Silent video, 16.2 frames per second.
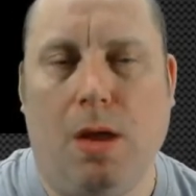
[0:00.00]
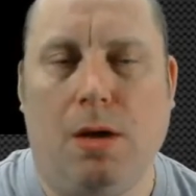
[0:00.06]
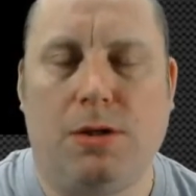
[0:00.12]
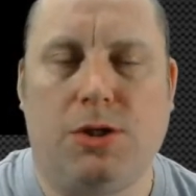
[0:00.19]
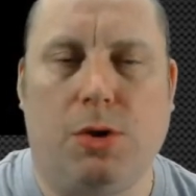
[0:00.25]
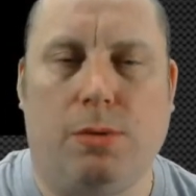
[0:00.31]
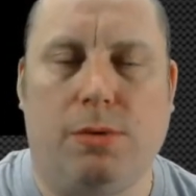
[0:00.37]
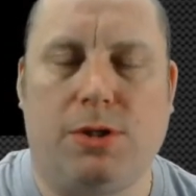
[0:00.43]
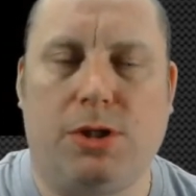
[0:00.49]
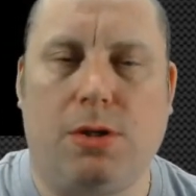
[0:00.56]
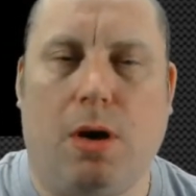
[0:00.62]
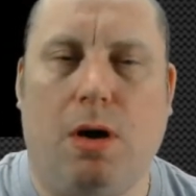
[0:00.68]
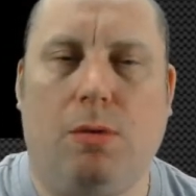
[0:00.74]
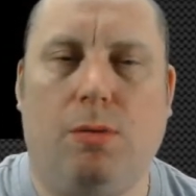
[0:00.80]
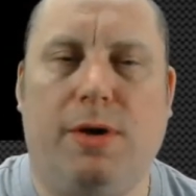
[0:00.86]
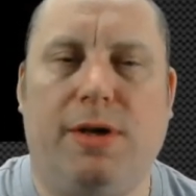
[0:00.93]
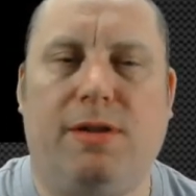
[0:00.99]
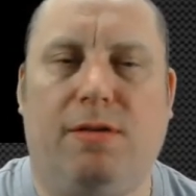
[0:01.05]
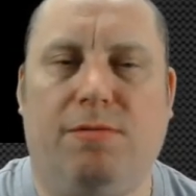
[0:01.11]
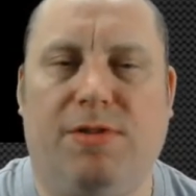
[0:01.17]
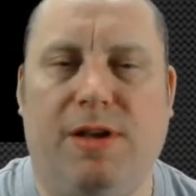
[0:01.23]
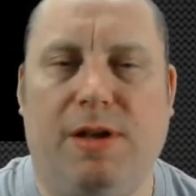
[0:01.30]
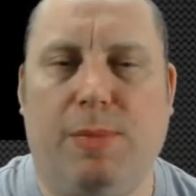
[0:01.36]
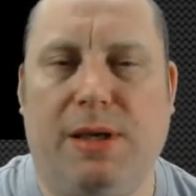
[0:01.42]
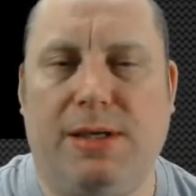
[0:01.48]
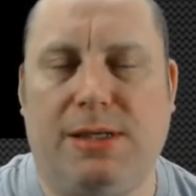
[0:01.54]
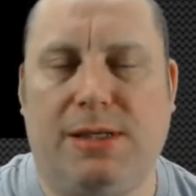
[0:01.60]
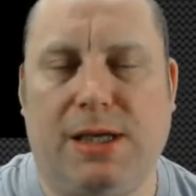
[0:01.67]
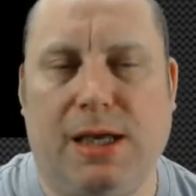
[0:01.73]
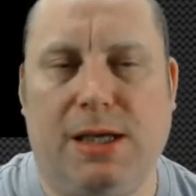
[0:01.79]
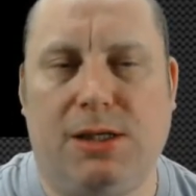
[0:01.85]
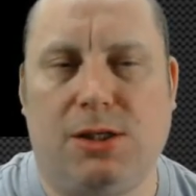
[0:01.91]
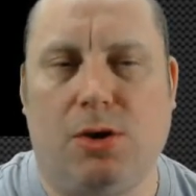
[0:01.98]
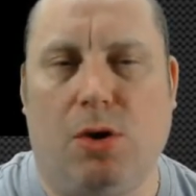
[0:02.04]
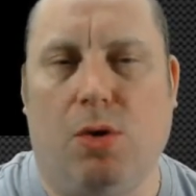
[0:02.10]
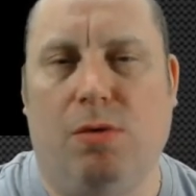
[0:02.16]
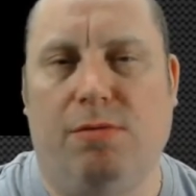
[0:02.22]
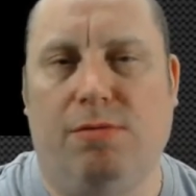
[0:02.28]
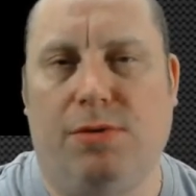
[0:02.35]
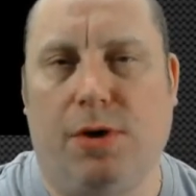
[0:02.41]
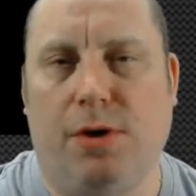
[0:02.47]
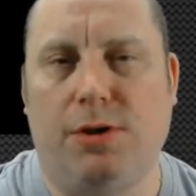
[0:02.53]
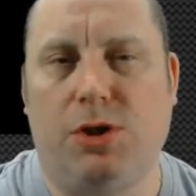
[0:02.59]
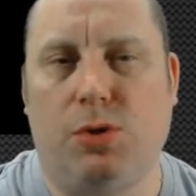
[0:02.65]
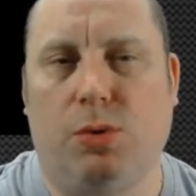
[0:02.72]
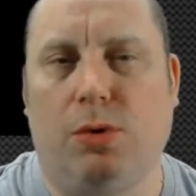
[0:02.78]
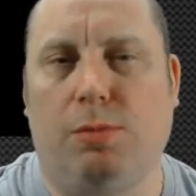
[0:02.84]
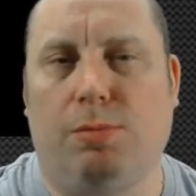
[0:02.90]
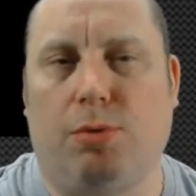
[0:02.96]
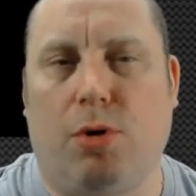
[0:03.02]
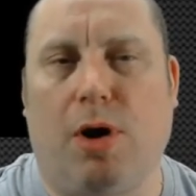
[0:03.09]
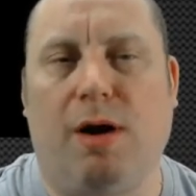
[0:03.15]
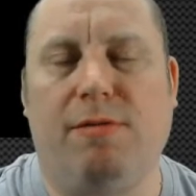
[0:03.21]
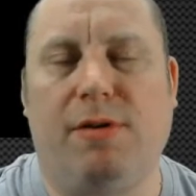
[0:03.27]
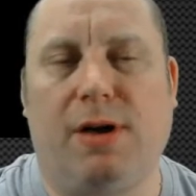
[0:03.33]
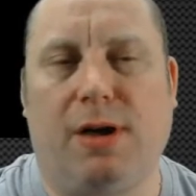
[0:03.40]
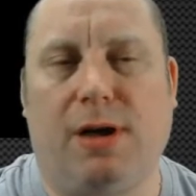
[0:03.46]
So we'll start with VPCs or virtual private